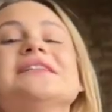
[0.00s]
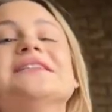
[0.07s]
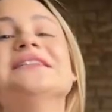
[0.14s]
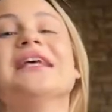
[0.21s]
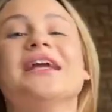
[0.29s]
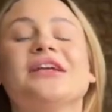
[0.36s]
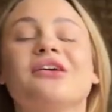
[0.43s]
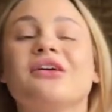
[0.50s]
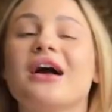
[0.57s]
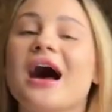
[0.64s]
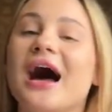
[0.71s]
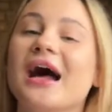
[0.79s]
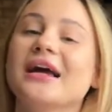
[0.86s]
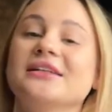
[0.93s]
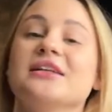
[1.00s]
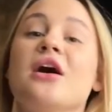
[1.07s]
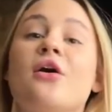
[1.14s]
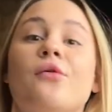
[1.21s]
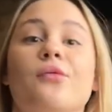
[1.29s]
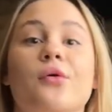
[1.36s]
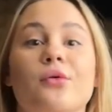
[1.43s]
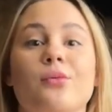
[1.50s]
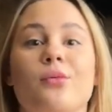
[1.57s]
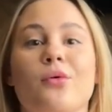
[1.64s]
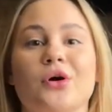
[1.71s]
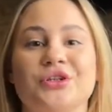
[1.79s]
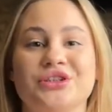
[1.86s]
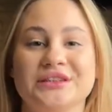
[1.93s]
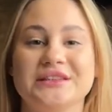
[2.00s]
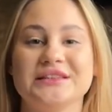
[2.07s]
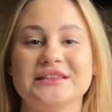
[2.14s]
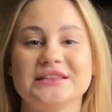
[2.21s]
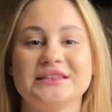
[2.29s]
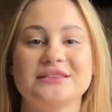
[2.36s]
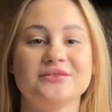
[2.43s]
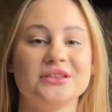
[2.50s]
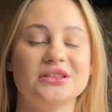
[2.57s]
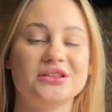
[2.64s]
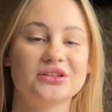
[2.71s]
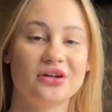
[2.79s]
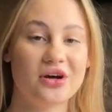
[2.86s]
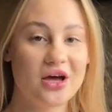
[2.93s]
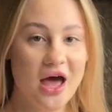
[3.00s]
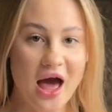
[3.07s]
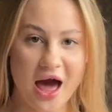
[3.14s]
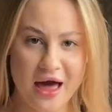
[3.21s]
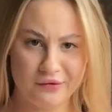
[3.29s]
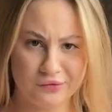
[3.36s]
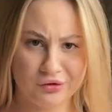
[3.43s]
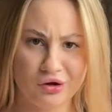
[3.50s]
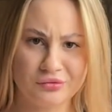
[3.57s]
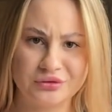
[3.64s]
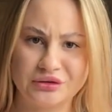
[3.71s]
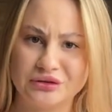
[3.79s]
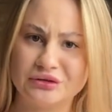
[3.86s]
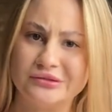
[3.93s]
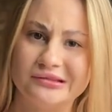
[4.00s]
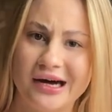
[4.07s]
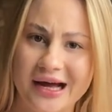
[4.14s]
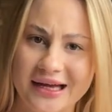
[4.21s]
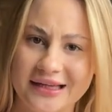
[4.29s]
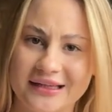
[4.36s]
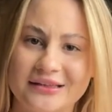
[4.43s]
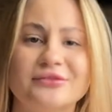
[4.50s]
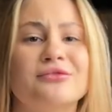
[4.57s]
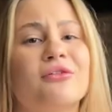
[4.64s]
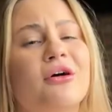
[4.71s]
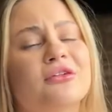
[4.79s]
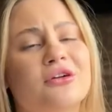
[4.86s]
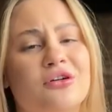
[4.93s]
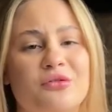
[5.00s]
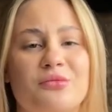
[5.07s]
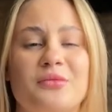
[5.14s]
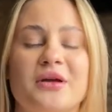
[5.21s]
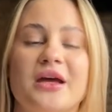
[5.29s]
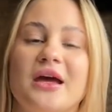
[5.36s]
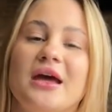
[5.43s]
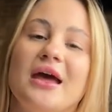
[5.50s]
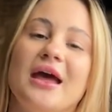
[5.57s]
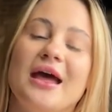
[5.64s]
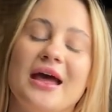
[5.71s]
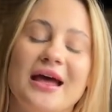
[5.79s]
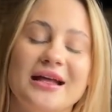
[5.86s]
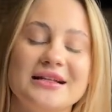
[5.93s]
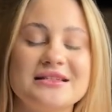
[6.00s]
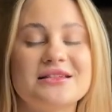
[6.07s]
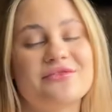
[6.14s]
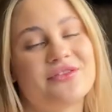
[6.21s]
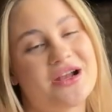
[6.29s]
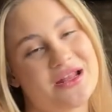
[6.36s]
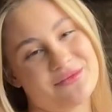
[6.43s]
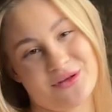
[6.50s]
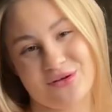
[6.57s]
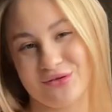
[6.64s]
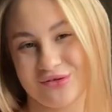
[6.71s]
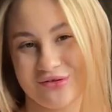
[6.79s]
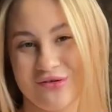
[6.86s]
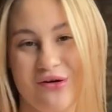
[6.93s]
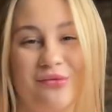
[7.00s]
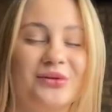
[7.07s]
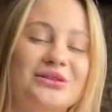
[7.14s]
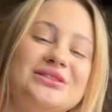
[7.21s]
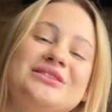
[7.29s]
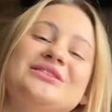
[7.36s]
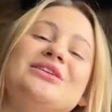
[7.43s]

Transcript: thank you guys for watching this video. I hope that you like it, follow me and write me good comments.